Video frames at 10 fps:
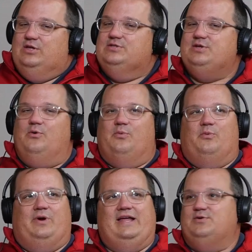so
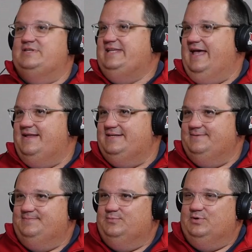we're getting towards the end.
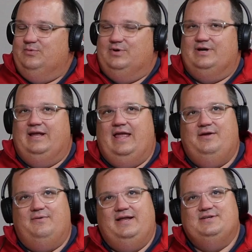We're
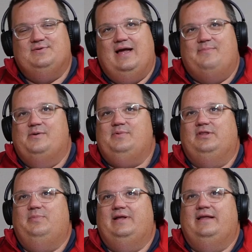getting ready to wrap up a
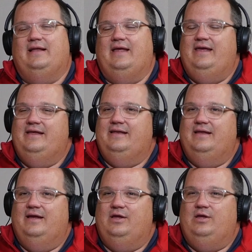little bit, and
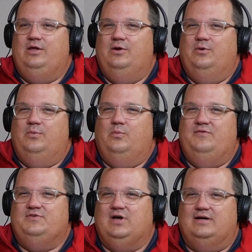
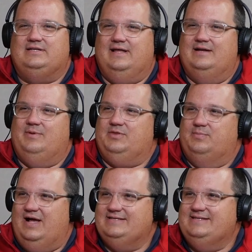we've talked a lot about the
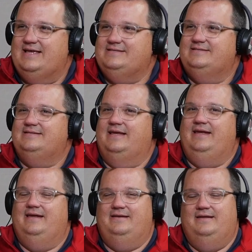process
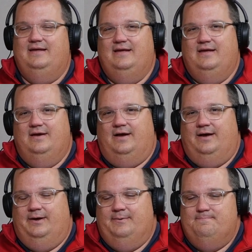and
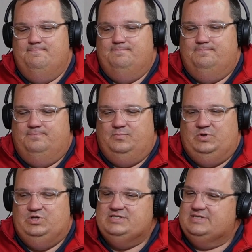
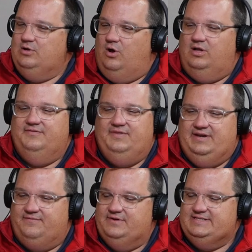just all of the
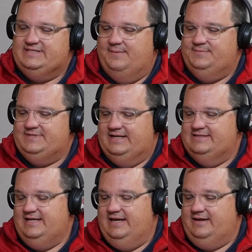different steps that
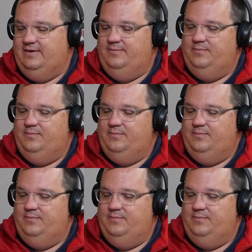it's take.